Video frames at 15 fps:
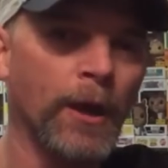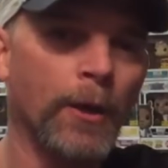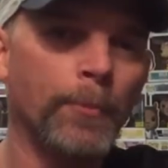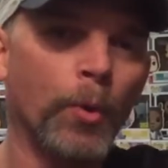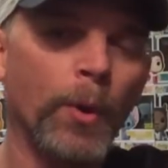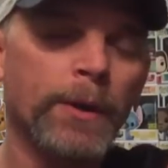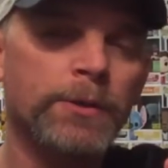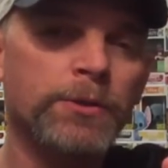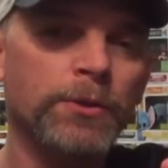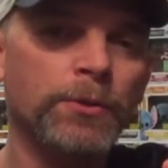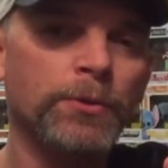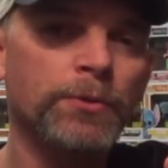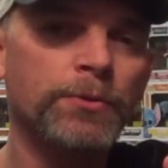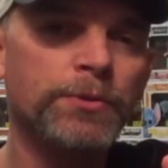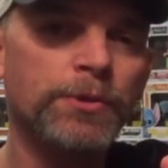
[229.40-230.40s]
Hellboy
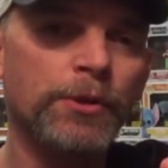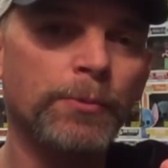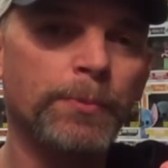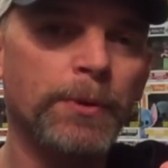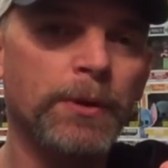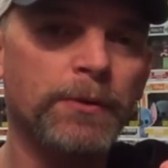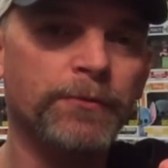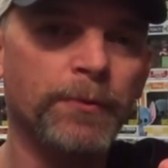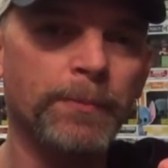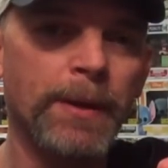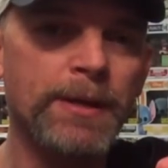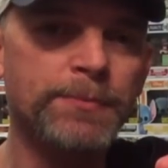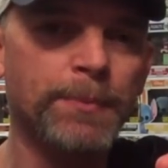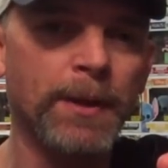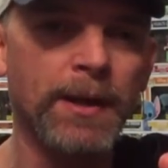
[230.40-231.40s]
2 steelbook from
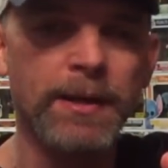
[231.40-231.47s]
Best